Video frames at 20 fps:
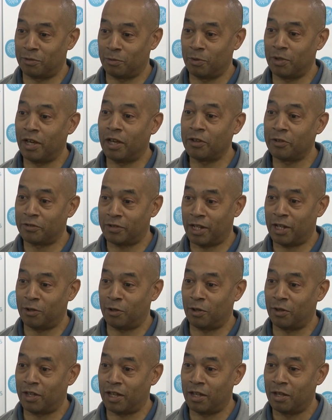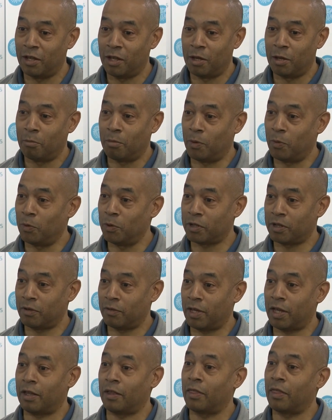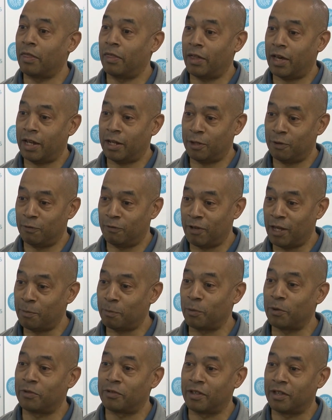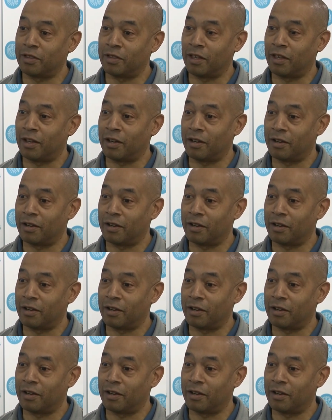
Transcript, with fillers: So we understand all that, but we're looking, hey, that is vape we see in the